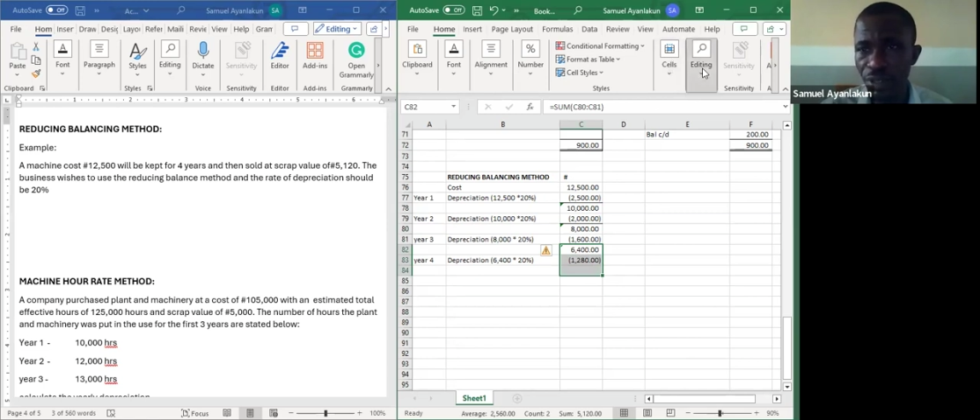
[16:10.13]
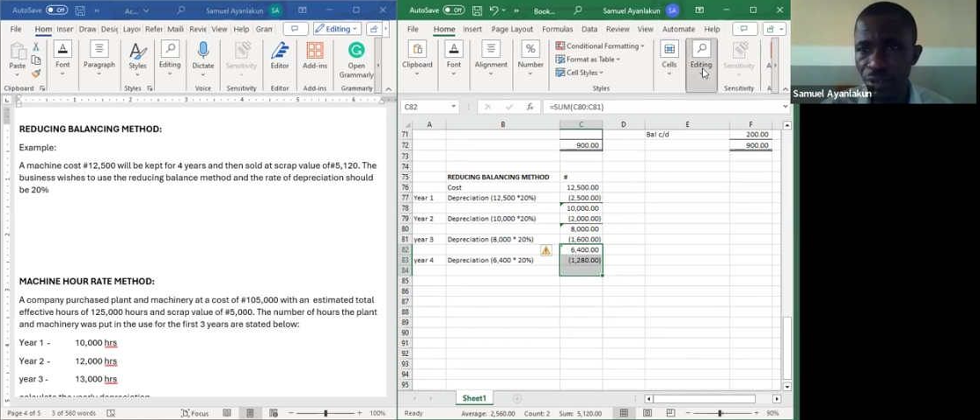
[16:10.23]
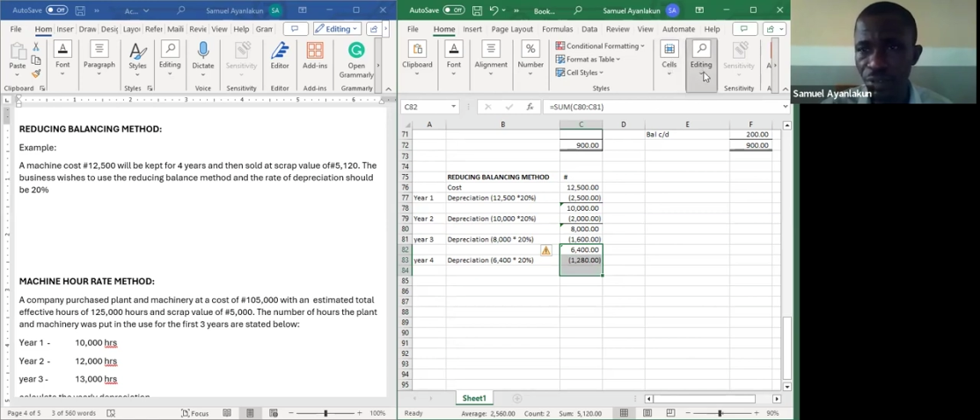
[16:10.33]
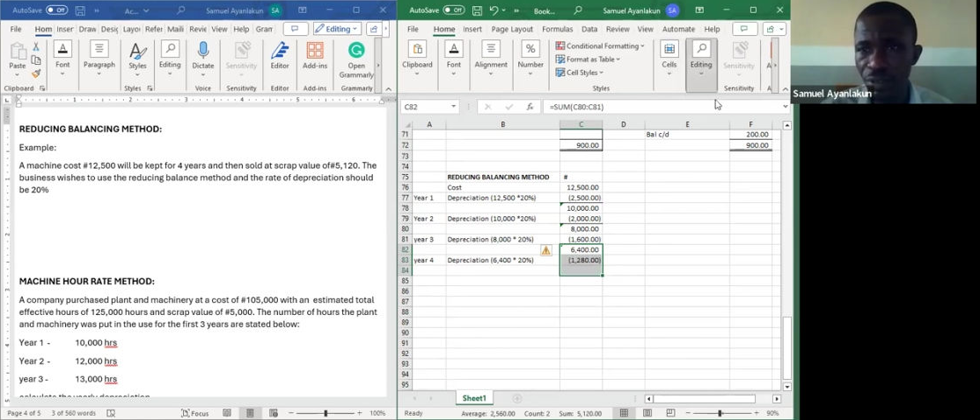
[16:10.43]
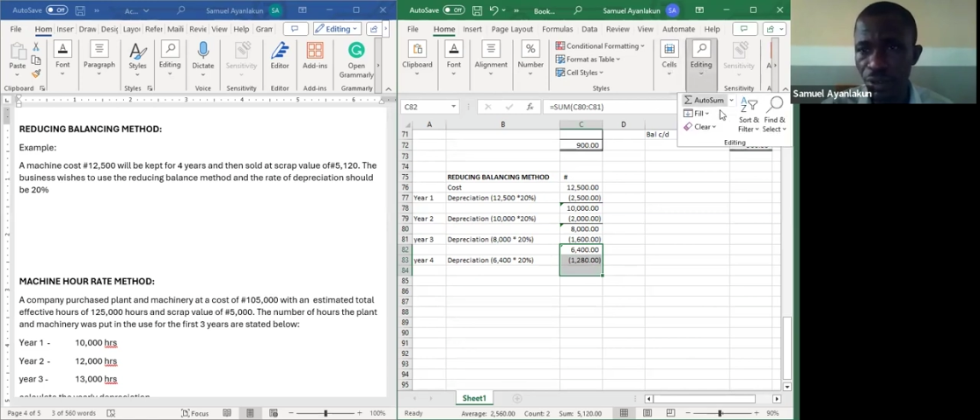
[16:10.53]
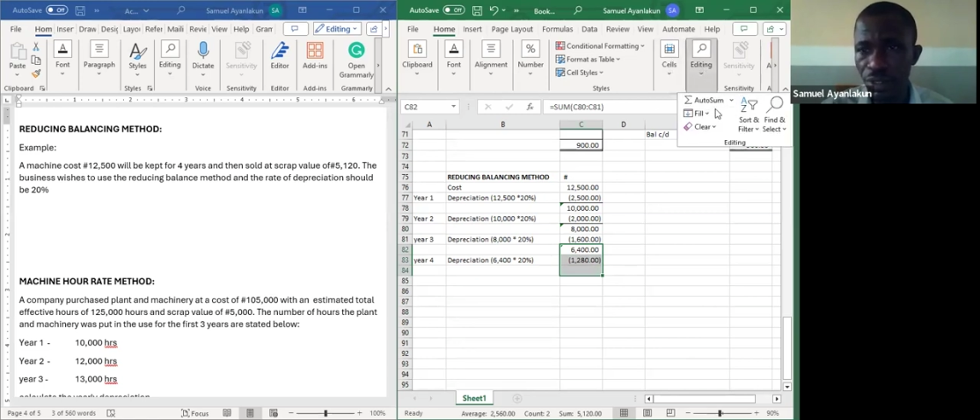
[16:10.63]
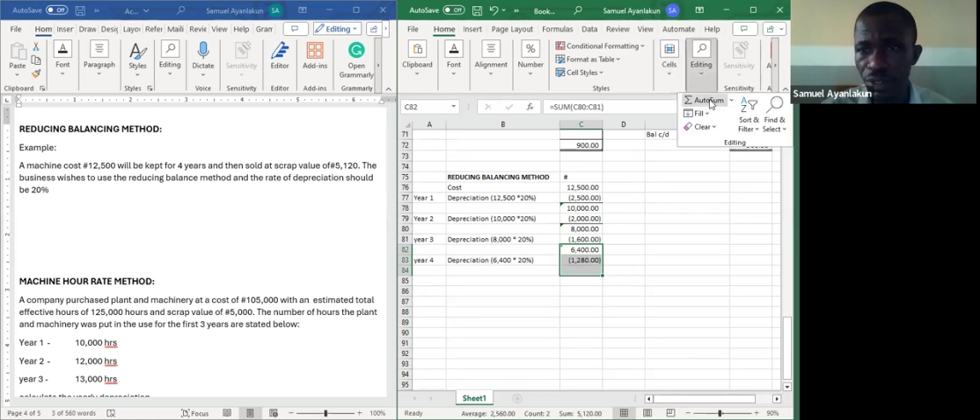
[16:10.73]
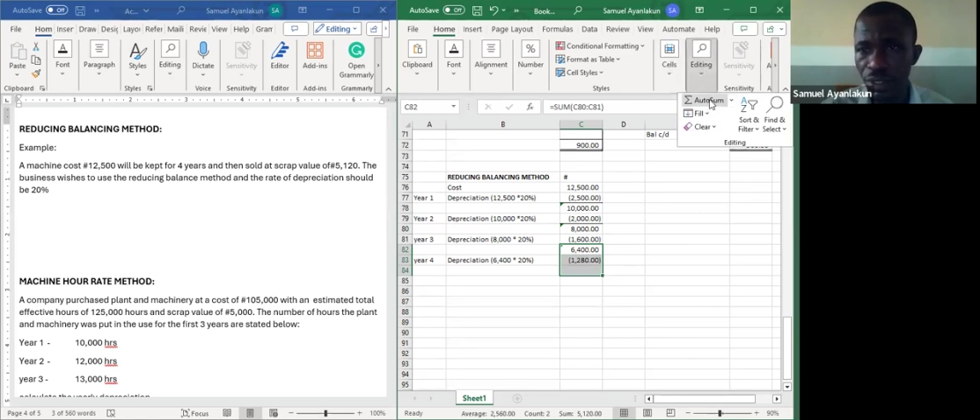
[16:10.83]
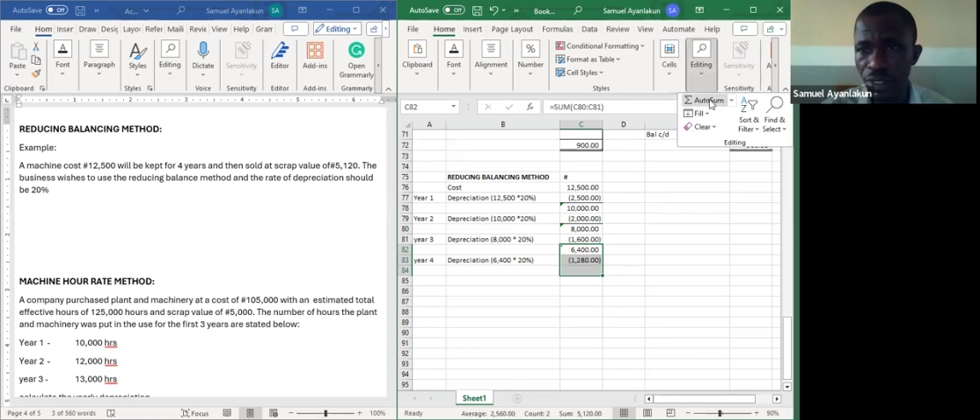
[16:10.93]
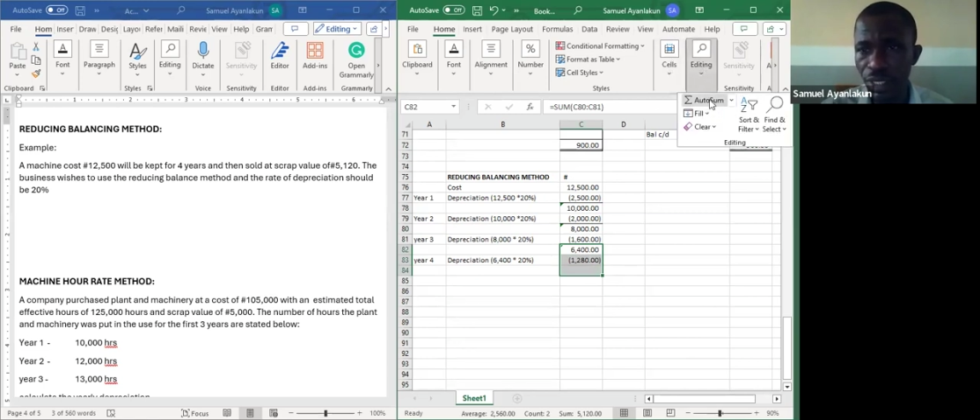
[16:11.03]
the
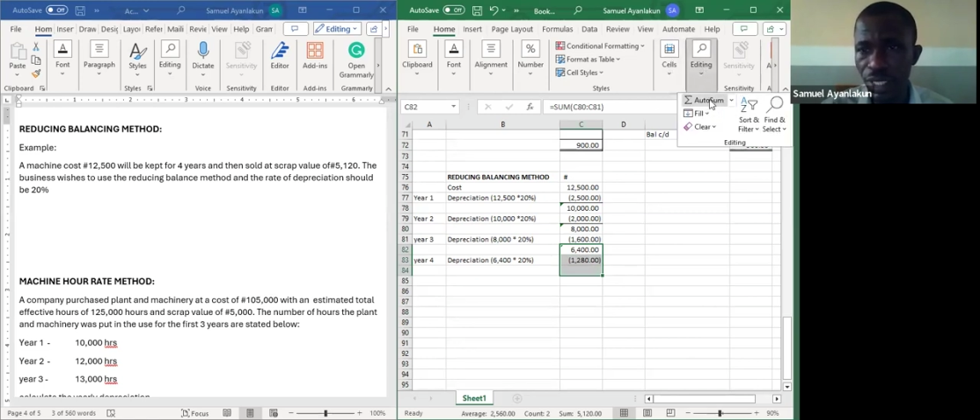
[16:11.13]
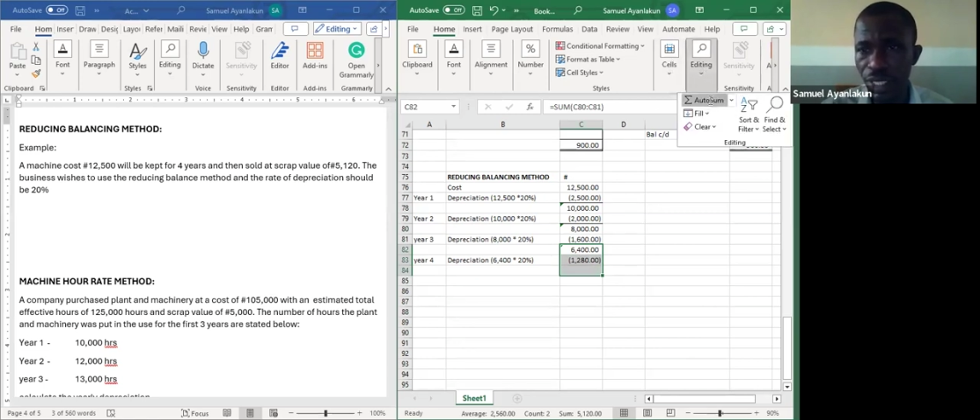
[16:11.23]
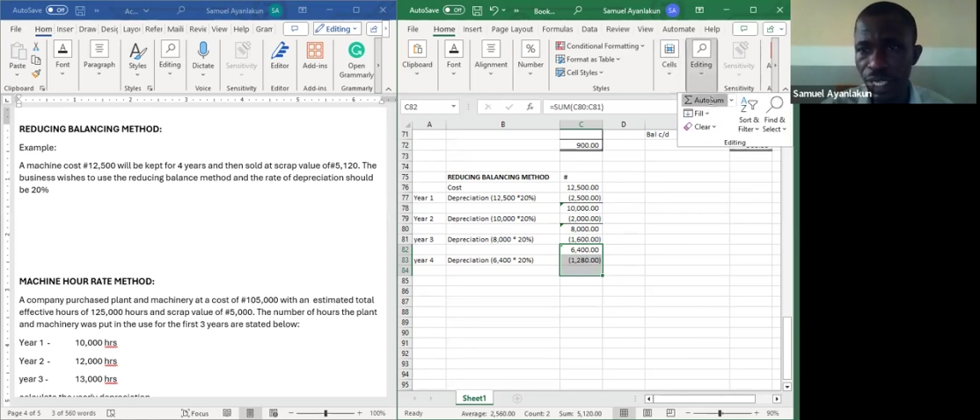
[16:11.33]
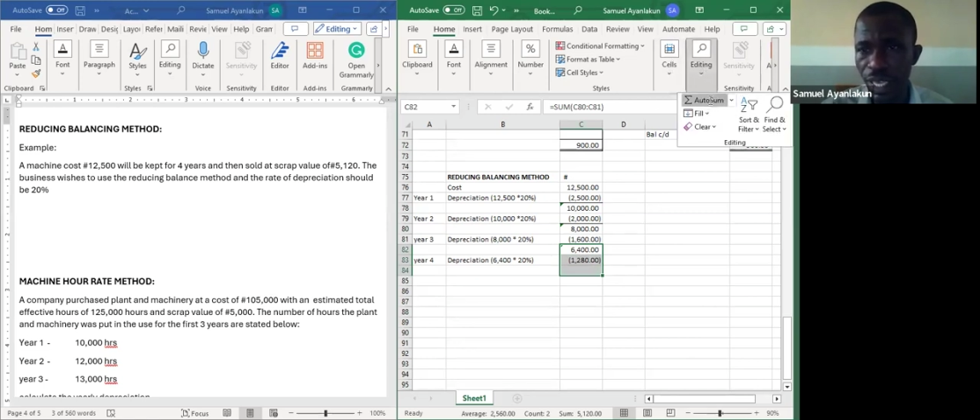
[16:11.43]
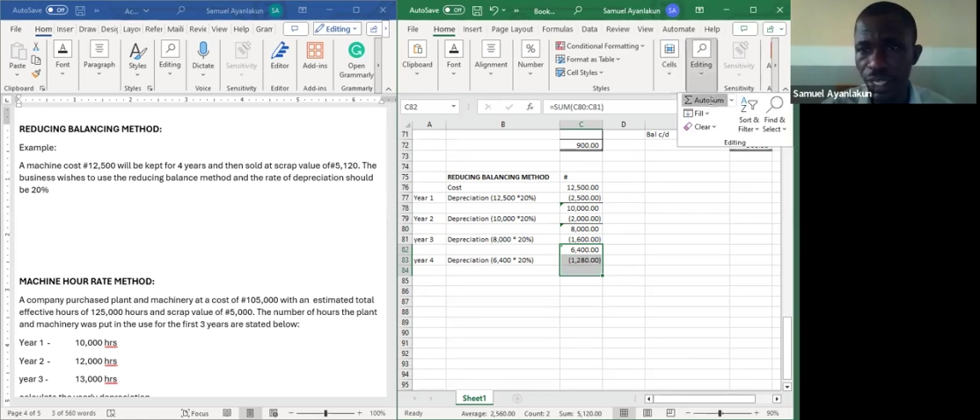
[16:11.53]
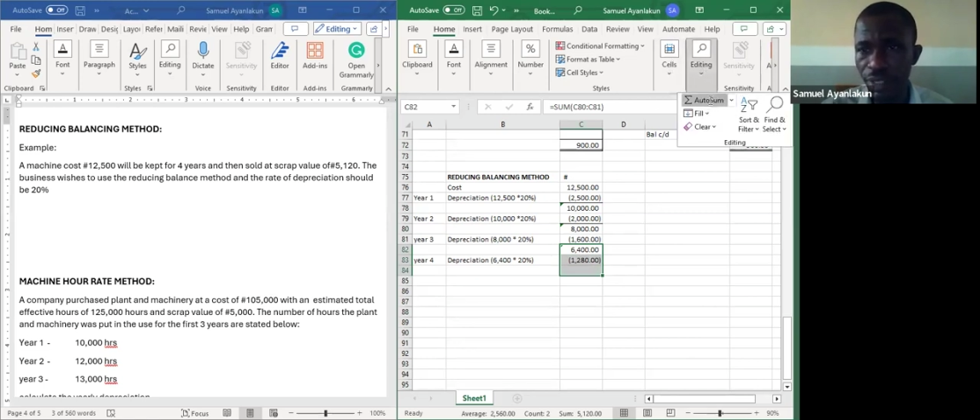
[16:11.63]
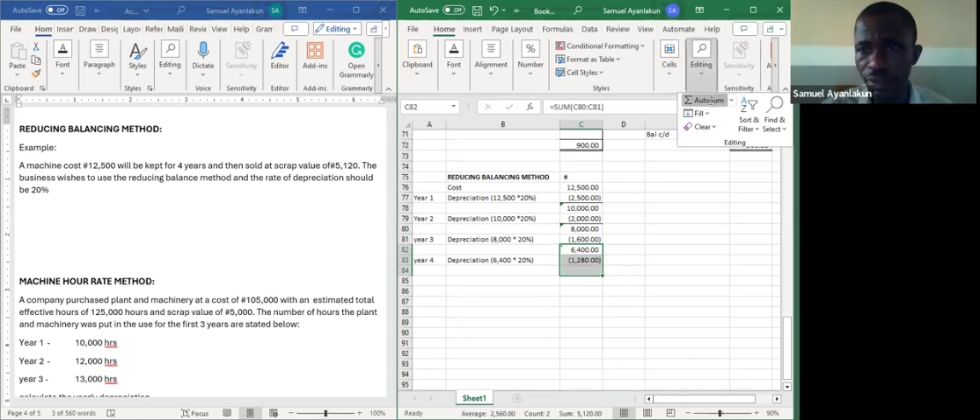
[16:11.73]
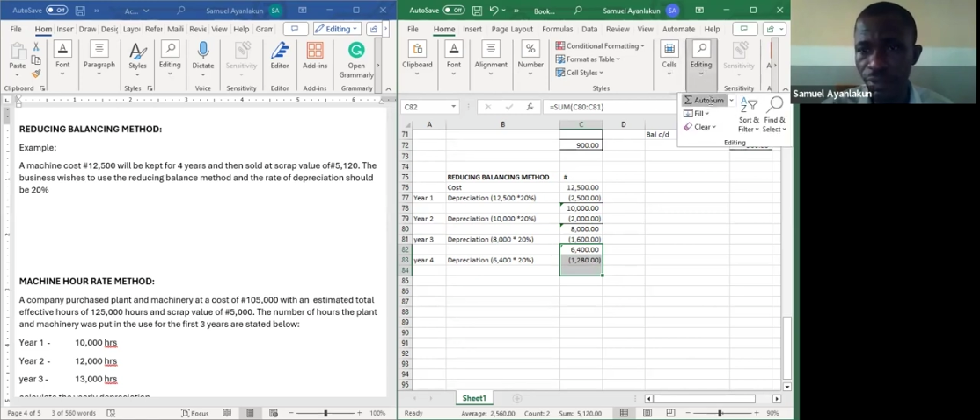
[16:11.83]
fourth year?